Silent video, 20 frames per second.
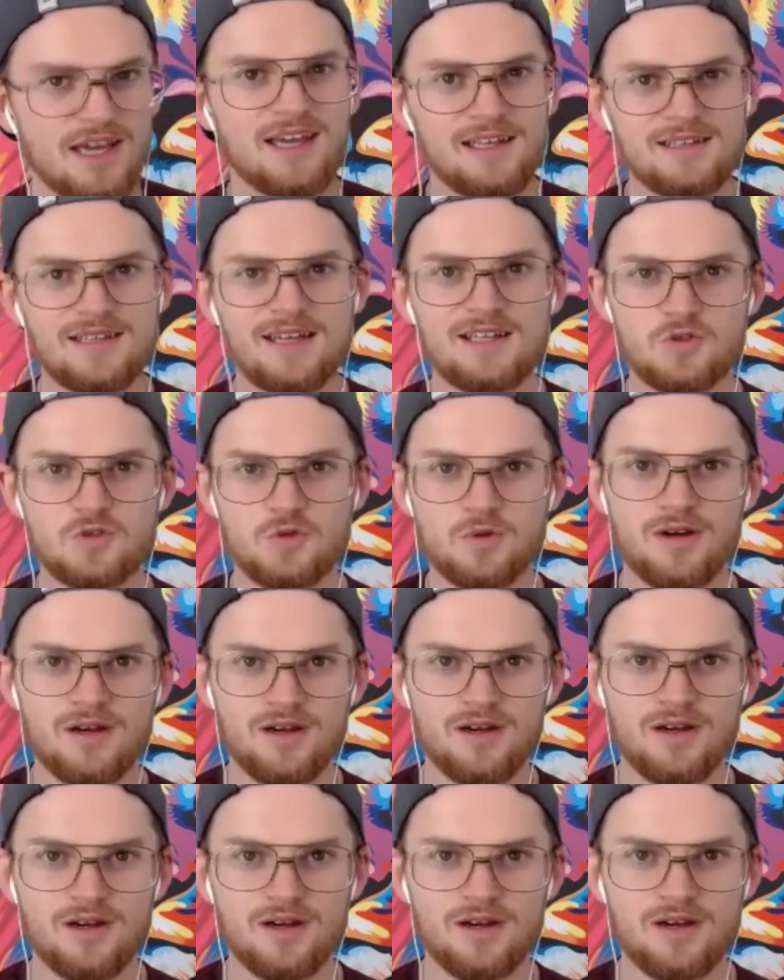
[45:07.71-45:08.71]
that's where I'll
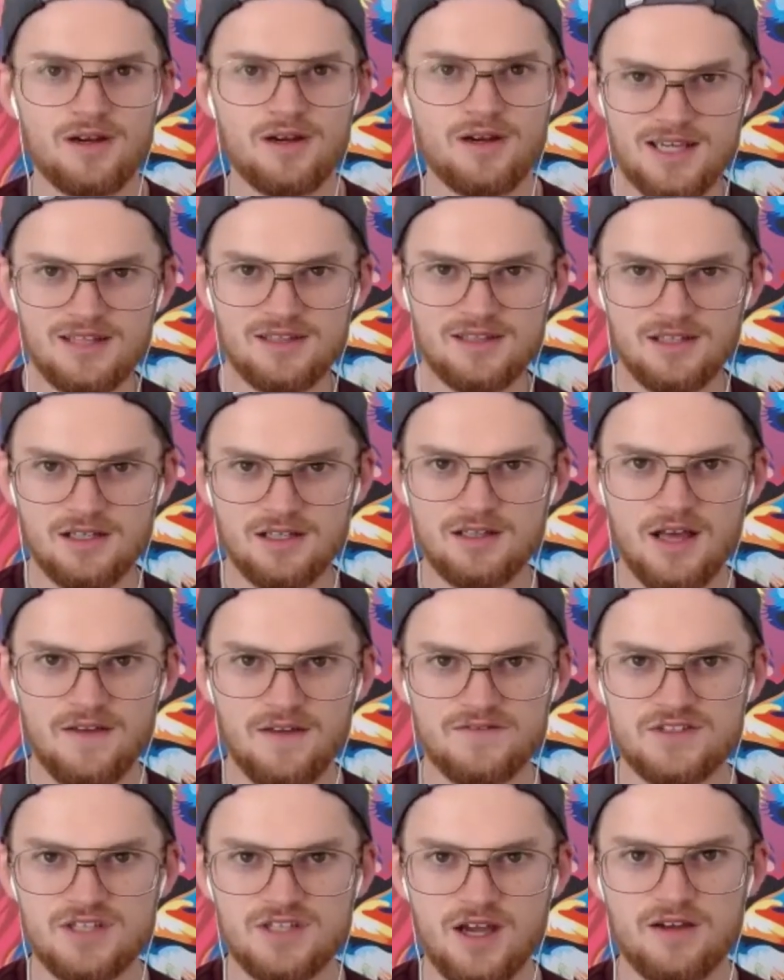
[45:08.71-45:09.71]
kind of take the gloves
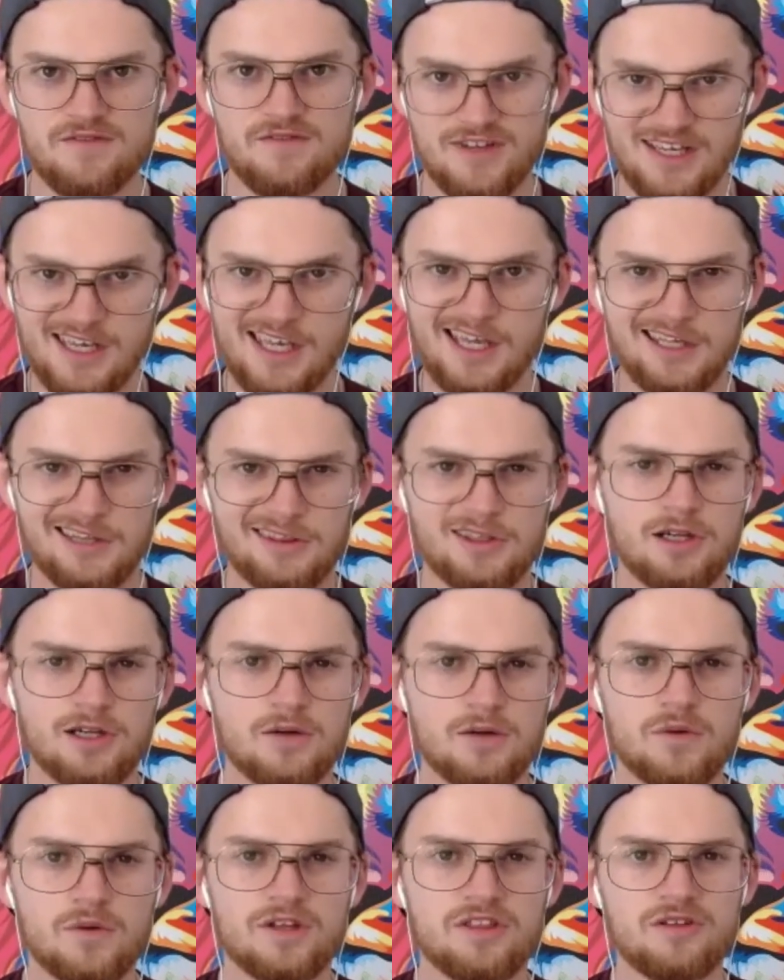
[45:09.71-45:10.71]
off and get in there with
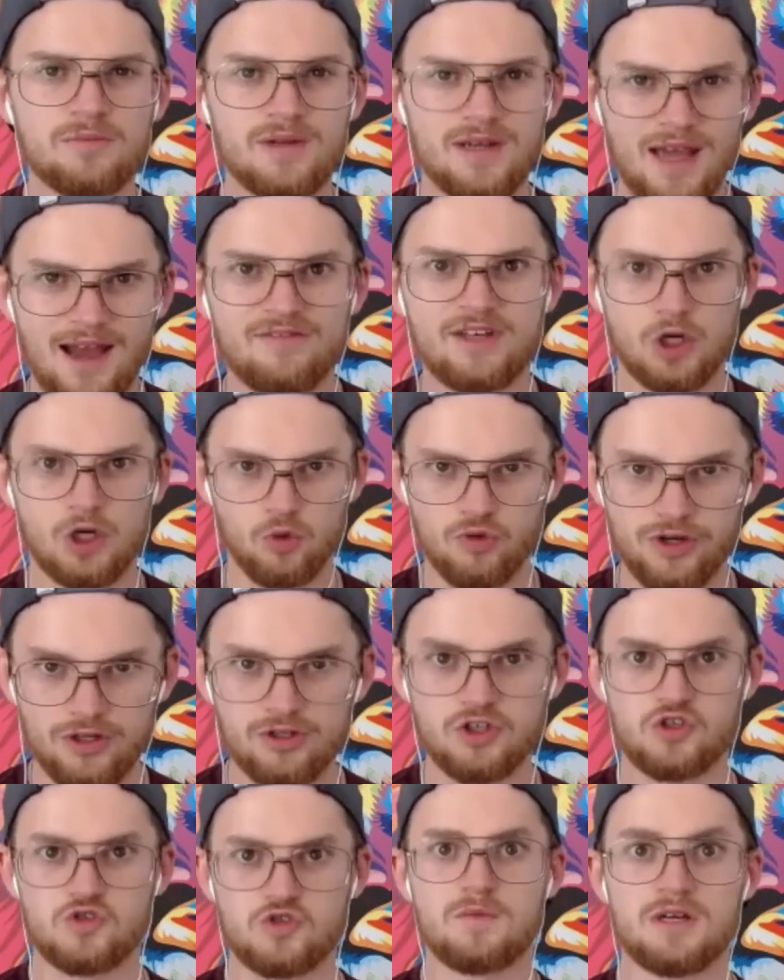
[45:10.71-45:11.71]
them and have like a real
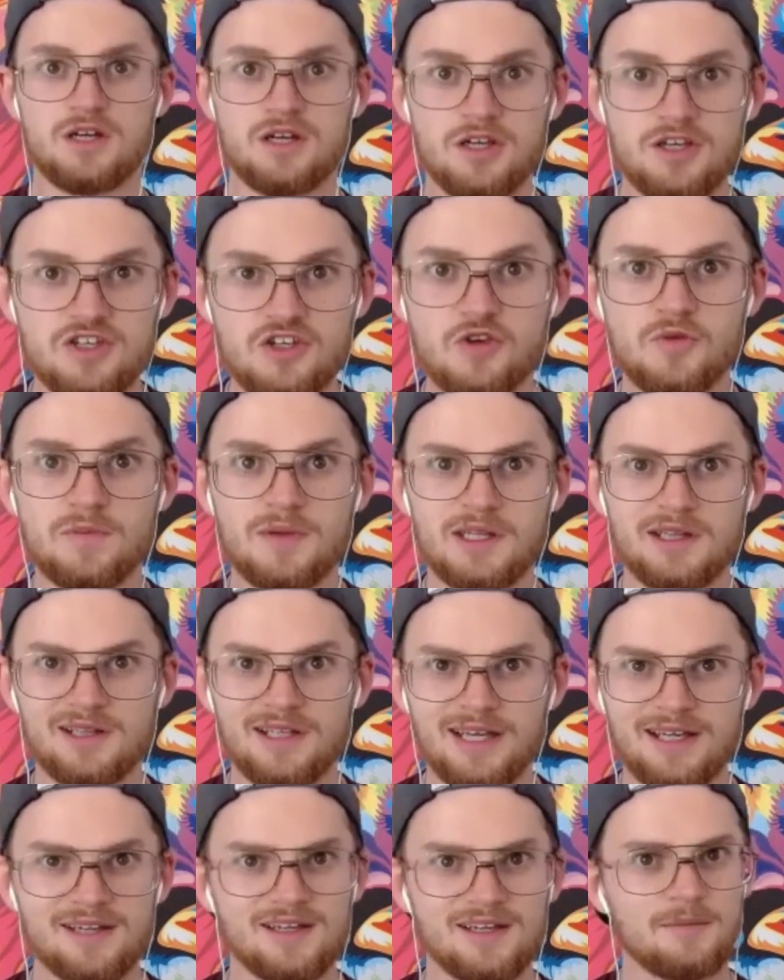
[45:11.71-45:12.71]
human to human,
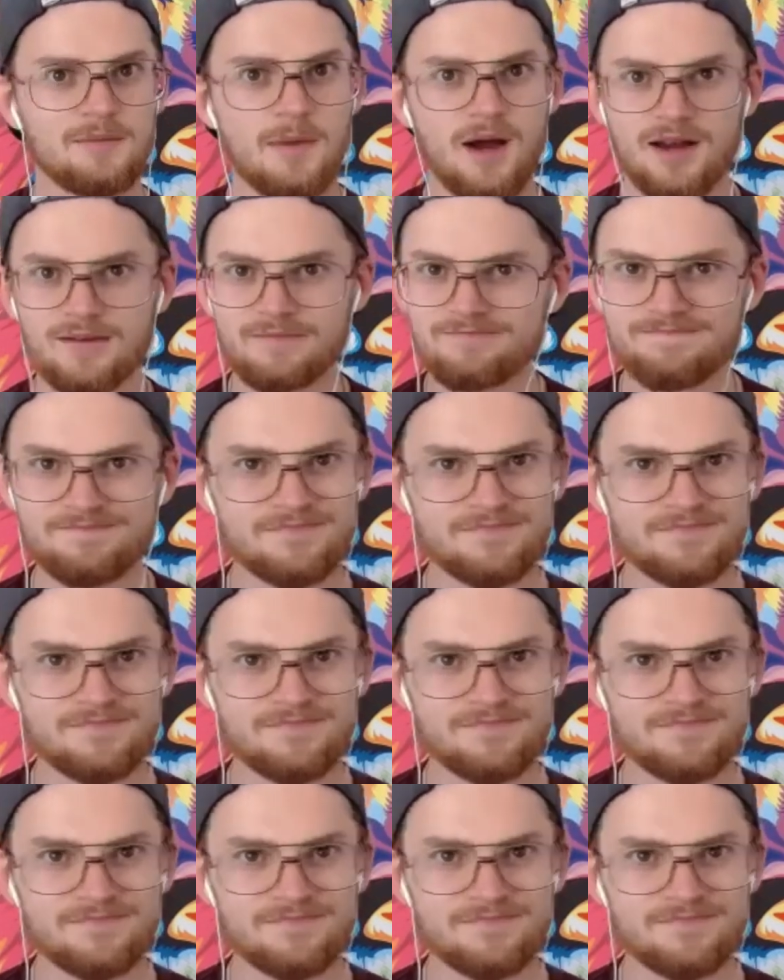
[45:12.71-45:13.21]
like, come on,